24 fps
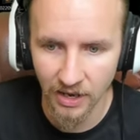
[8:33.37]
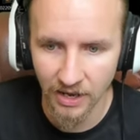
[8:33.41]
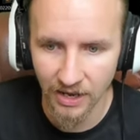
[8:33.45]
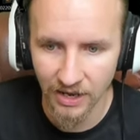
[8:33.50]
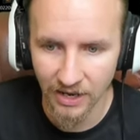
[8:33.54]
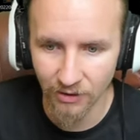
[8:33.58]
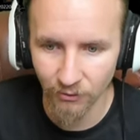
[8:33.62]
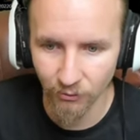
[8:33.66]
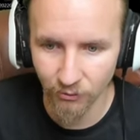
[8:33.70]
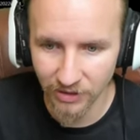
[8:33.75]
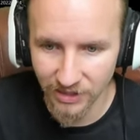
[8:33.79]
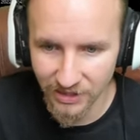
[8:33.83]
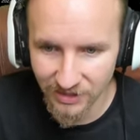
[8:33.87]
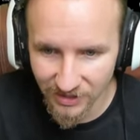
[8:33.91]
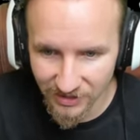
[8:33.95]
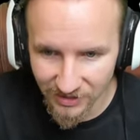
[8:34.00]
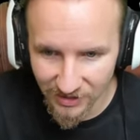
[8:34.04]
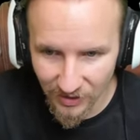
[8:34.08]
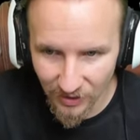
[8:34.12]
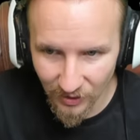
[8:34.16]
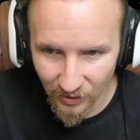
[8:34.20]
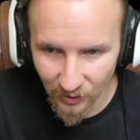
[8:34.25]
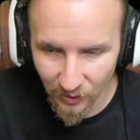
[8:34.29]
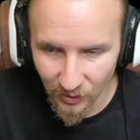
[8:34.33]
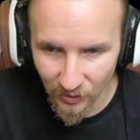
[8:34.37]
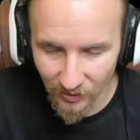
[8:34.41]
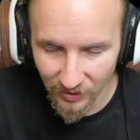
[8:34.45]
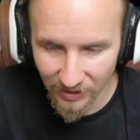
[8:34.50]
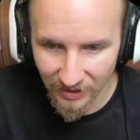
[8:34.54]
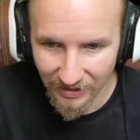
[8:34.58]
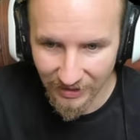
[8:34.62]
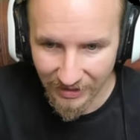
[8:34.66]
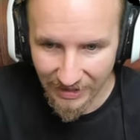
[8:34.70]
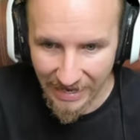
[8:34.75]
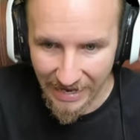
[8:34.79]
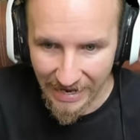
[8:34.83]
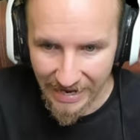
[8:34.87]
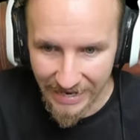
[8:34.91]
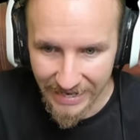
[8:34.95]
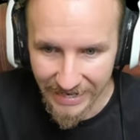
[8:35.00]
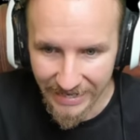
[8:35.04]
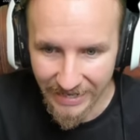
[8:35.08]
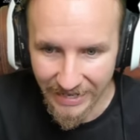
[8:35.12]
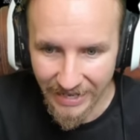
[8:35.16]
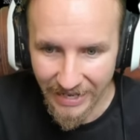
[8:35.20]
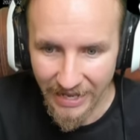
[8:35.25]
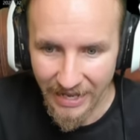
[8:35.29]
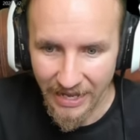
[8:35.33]
It really doesn't look
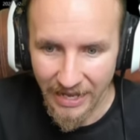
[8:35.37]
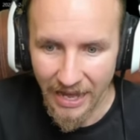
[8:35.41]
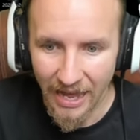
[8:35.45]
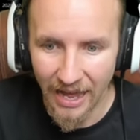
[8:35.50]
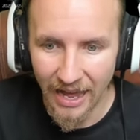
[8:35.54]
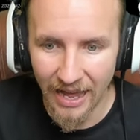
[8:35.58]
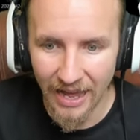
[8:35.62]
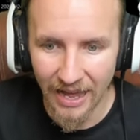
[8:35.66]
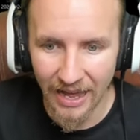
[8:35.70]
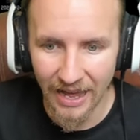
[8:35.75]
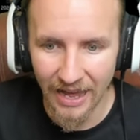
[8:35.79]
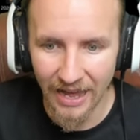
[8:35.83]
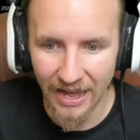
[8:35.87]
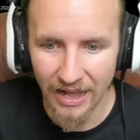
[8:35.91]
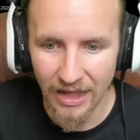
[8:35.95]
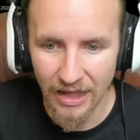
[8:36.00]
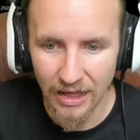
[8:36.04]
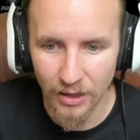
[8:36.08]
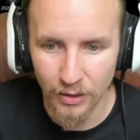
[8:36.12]
like uh,